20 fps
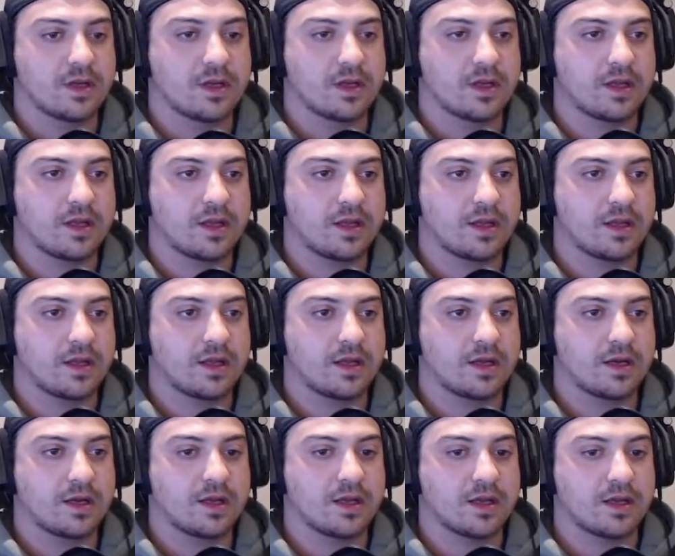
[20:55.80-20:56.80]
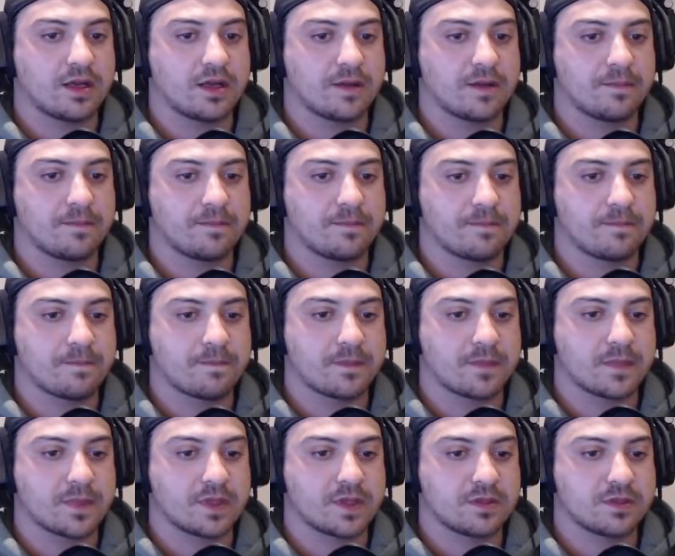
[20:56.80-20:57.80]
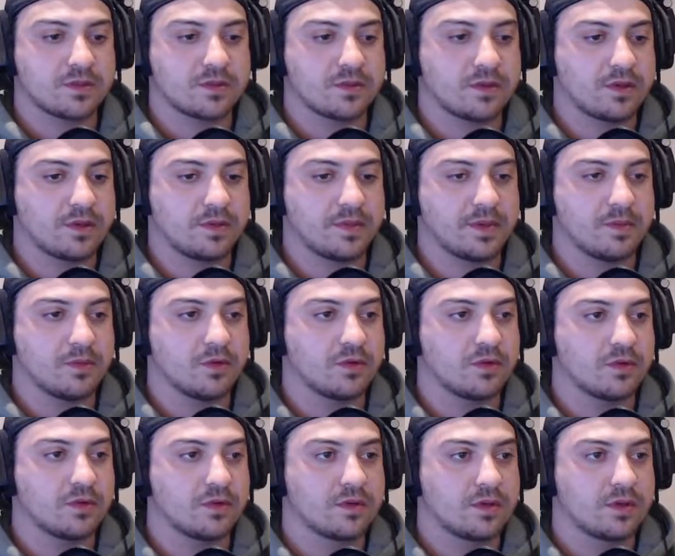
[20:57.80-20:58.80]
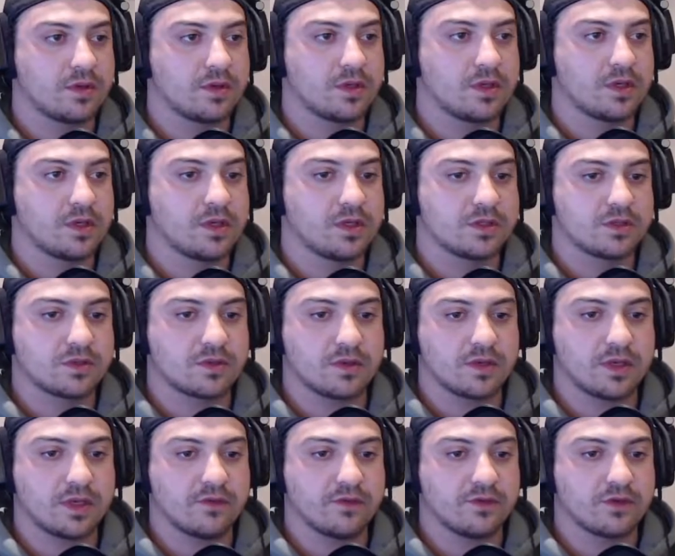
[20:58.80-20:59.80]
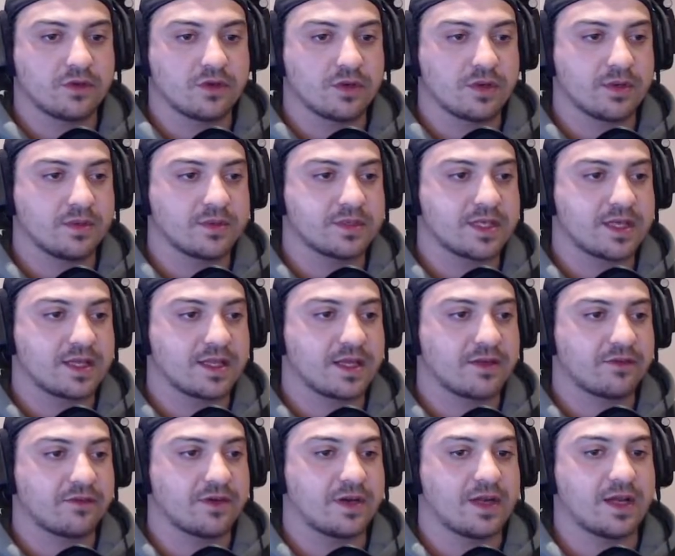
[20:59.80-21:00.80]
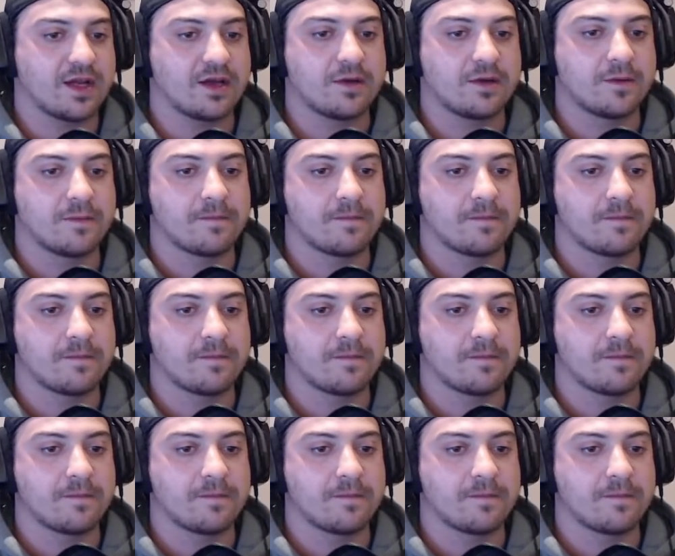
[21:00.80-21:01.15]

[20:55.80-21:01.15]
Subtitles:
And so we've got a bit more. Got in the inventory, we'll take that for now.